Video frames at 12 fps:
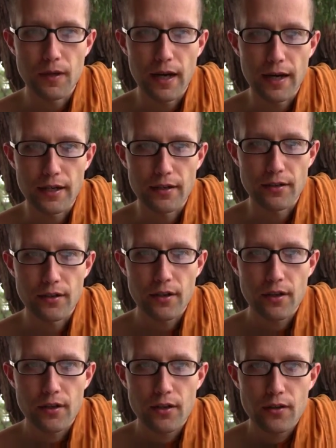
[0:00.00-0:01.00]
And
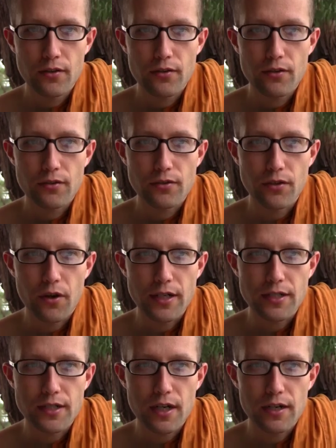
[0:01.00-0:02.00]
so I
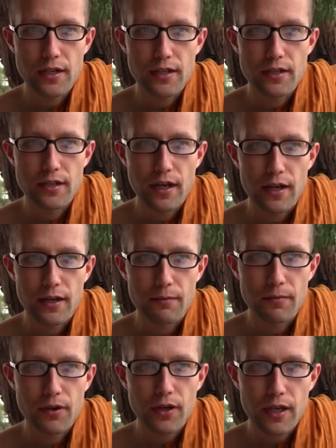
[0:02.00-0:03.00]
started
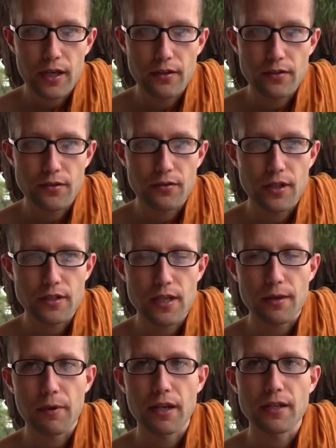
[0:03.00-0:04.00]
looking into things
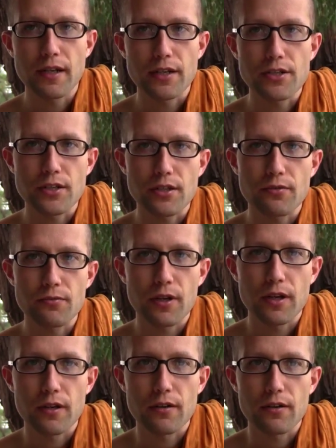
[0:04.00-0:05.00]
like meditation
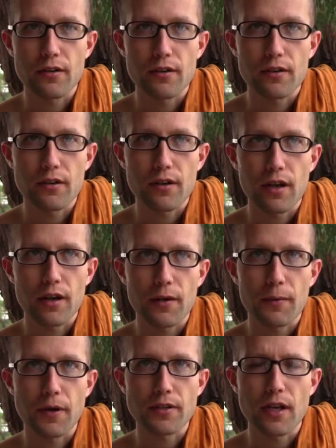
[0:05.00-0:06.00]
when
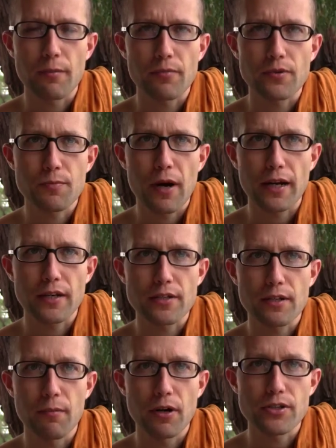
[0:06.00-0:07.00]
I was
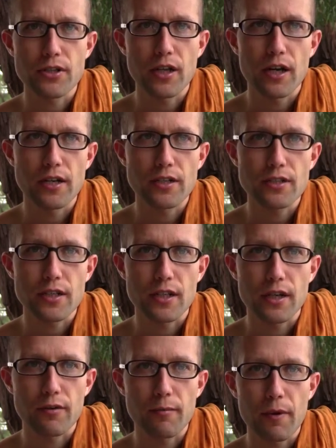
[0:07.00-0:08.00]
practicing martial arts,
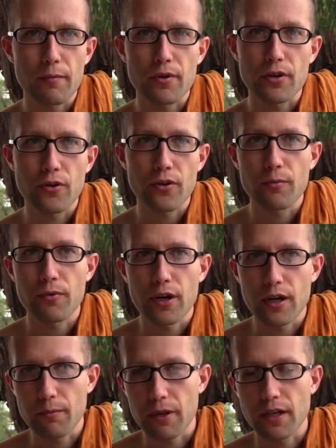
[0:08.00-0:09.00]
and I remember
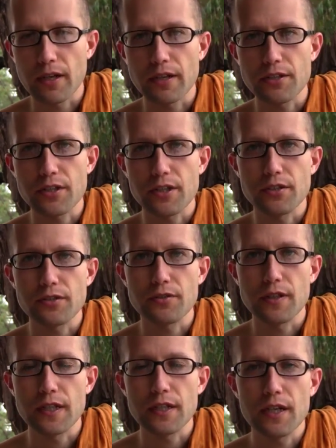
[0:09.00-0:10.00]
incorporating meditation into
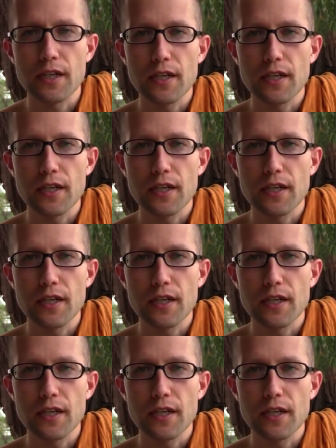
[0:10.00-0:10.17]
it.